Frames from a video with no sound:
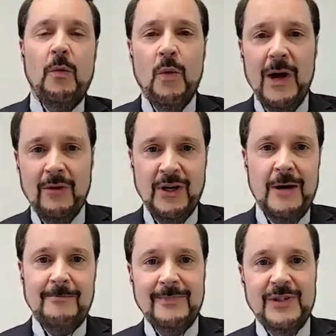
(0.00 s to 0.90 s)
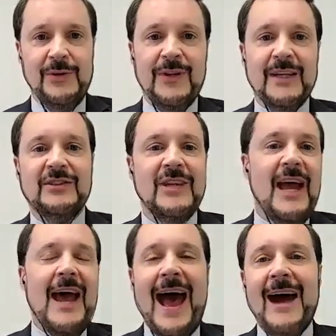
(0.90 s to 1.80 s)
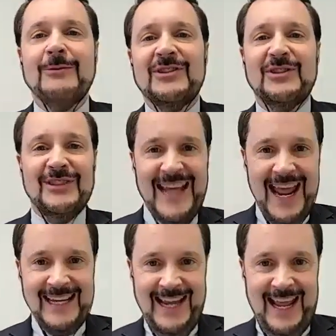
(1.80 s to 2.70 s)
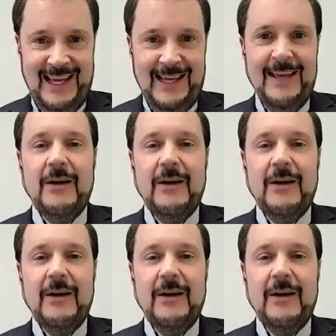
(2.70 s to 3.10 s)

Welcome to this outstanding